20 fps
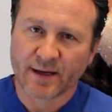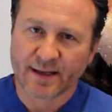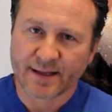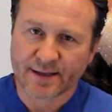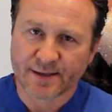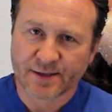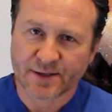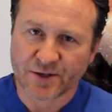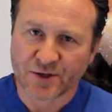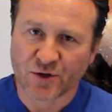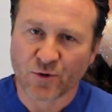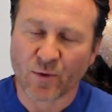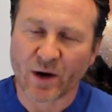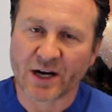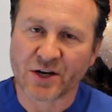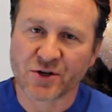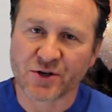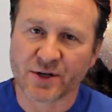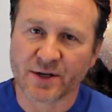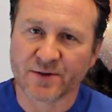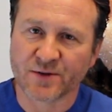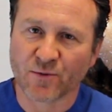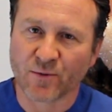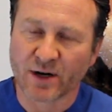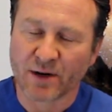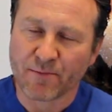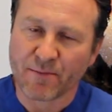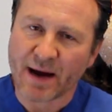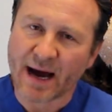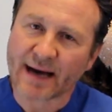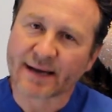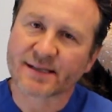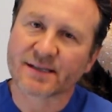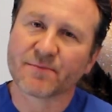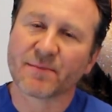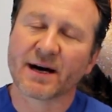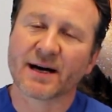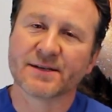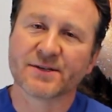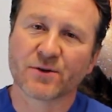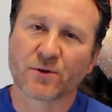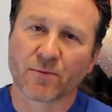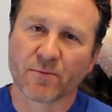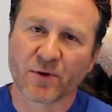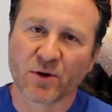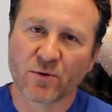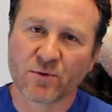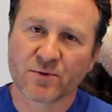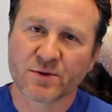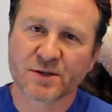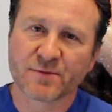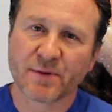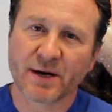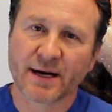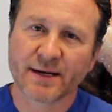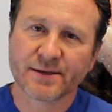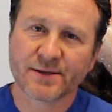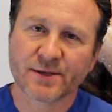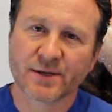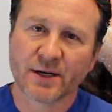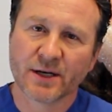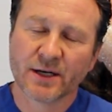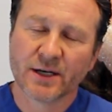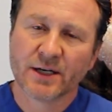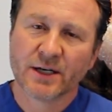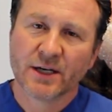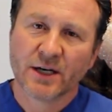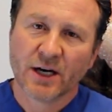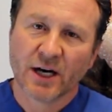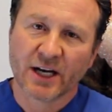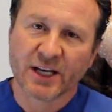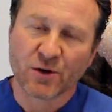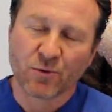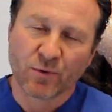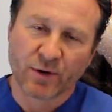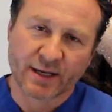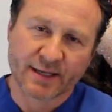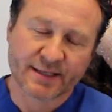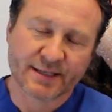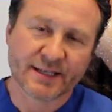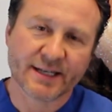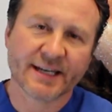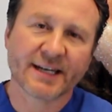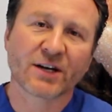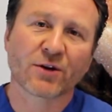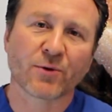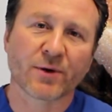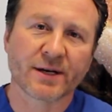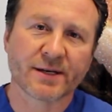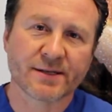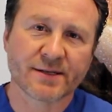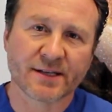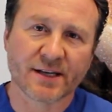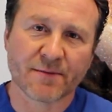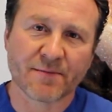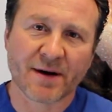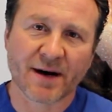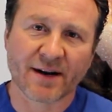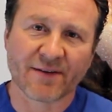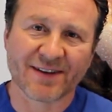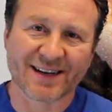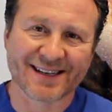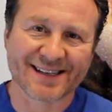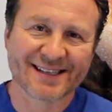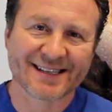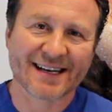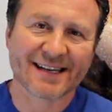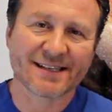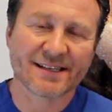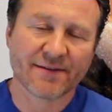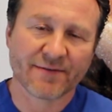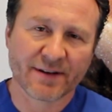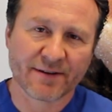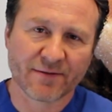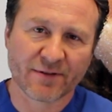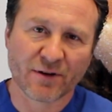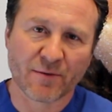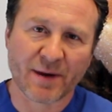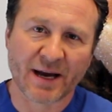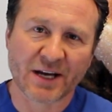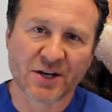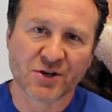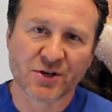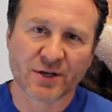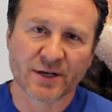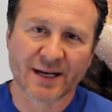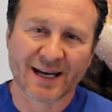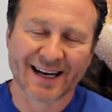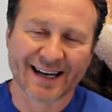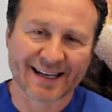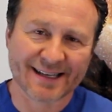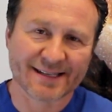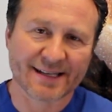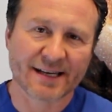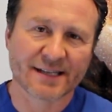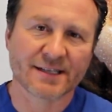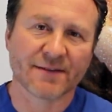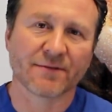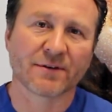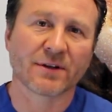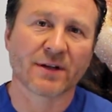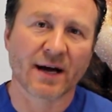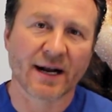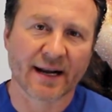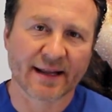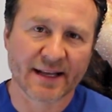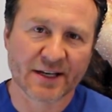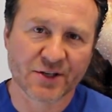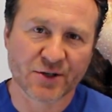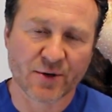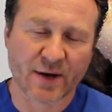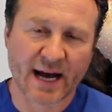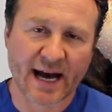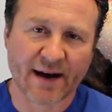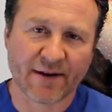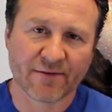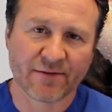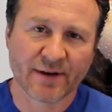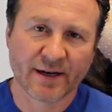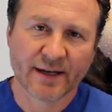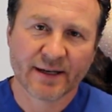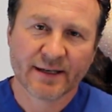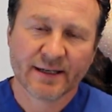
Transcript: situation is you want to maximize your immune response, and you want to decrease the amount of excessive inflammation and excessive clotting that you have.